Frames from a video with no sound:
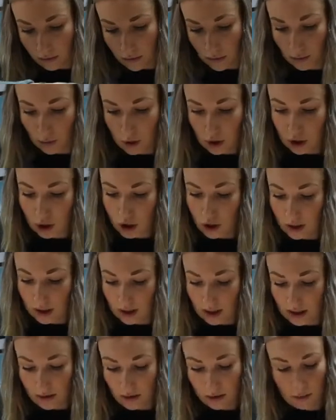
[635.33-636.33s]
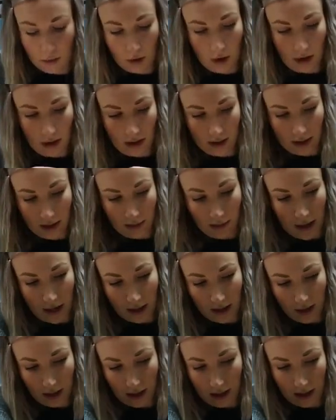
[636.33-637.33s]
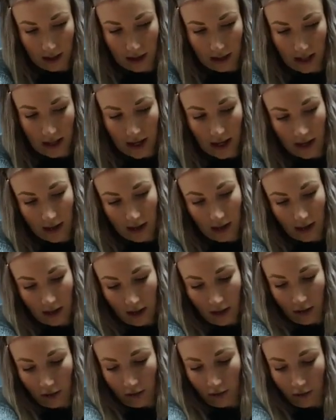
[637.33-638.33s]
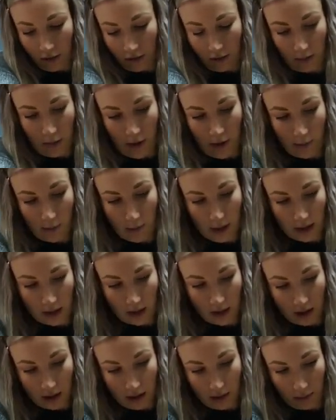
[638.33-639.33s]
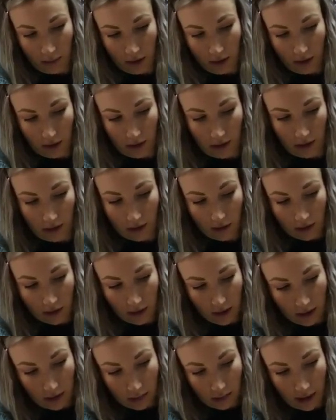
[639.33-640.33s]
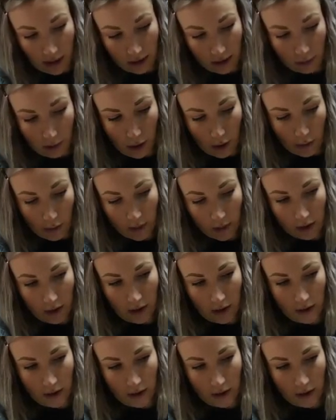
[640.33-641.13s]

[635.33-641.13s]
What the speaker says: I'm just choosing out some colours that match nicely for my pictures and my other bits and bobs.